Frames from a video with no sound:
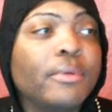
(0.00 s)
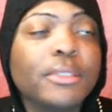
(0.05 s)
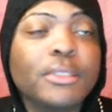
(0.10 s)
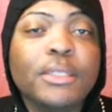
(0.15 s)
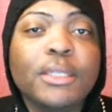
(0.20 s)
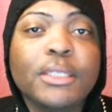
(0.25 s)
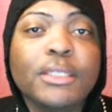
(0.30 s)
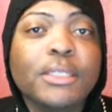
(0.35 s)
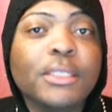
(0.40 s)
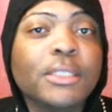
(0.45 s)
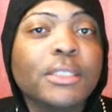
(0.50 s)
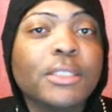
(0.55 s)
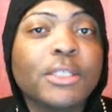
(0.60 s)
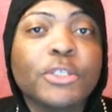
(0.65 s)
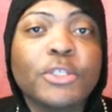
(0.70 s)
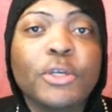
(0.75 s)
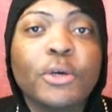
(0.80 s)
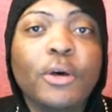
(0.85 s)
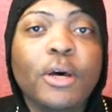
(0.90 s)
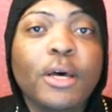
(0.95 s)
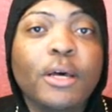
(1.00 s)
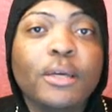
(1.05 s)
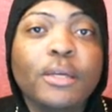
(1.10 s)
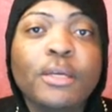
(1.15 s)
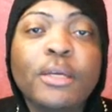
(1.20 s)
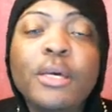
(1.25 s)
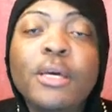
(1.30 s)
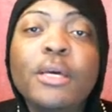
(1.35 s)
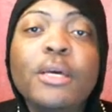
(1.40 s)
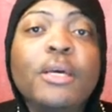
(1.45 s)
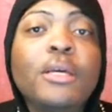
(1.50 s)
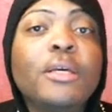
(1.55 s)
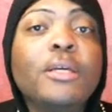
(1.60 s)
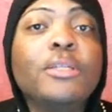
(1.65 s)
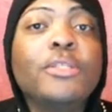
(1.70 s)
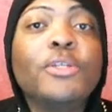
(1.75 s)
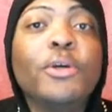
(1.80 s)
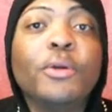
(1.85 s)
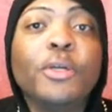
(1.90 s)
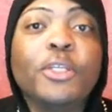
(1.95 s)
listening to
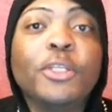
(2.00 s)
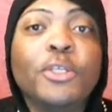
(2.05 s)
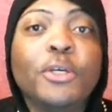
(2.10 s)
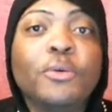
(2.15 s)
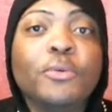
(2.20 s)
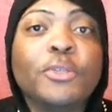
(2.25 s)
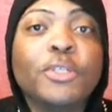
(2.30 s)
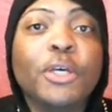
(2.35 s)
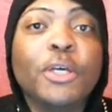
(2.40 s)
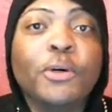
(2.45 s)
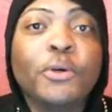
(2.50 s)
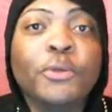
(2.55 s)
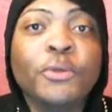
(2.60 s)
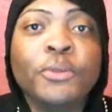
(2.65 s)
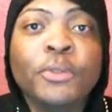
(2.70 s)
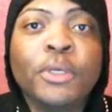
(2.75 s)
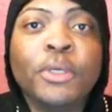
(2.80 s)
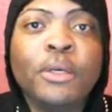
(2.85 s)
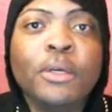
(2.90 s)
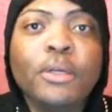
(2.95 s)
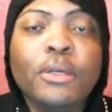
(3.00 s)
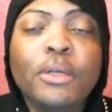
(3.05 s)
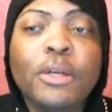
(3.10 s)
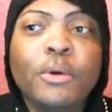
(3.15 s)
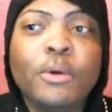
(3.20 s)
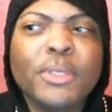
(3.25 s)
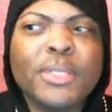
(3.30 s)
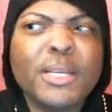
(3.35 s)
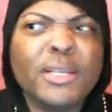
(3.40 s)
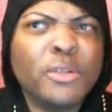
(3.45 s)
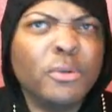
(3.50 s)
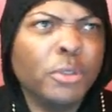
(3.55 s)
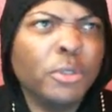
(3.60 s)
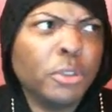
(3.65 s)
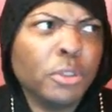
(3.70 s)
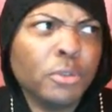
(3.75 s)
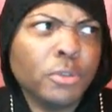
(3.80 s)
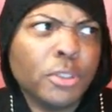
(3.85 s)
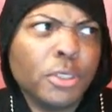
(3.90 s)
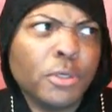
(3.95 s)
Tony Tone Tone. No, was that Tony
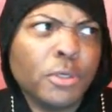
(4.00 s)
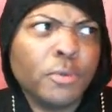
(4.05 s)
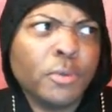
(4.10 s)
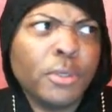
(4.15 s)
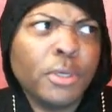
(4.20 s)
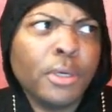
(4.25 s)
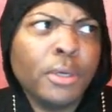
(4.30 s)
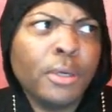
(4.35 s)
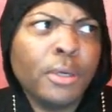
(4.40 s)
Tone Tone?